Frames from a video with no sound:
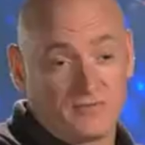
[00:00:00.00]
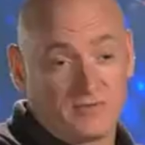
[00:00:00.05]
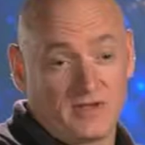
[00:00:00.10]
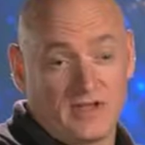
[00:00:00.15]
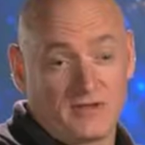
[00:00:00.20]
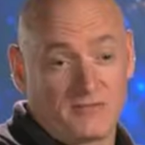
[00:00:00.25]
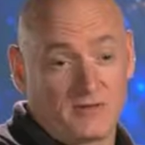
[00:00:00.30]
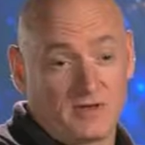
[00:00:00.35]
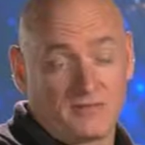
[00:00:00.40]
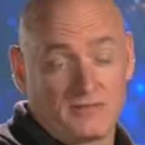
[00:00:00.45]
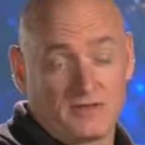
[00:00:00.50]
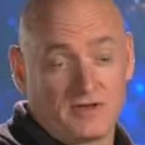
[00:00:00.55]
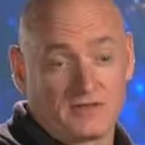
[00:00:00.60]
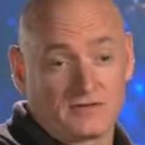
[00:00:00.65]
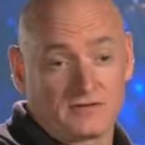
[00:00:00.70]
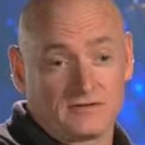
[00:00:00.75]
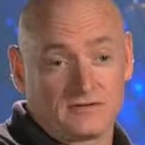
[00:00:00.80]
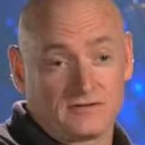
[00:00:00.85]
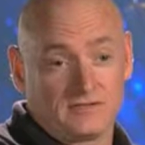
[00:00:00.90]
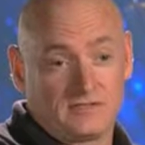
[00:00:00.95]
know how my mother. From the
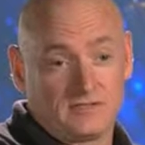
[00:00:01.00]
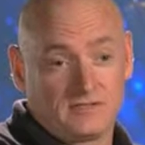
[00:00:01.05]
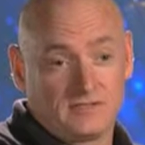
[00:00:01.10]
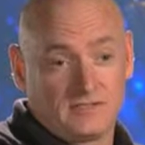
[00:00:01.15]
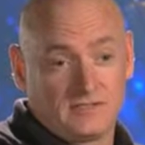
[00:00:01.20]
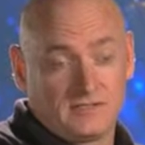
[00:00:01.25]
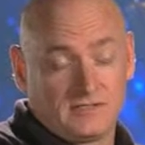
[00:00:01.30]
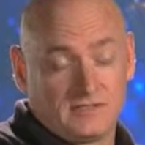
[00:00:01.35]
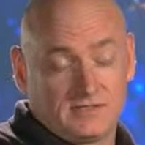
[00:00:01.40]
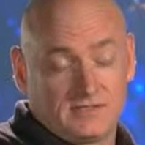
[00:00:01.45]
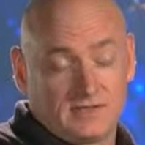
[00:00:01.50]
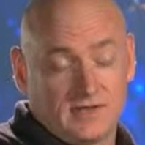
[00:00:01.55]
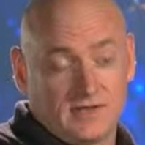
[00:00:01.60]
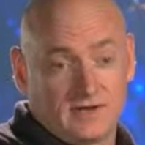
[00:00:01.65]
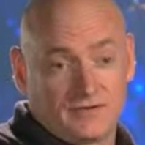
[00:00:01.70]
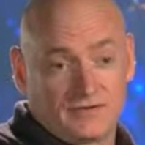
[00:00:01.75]
earliest of your recollection.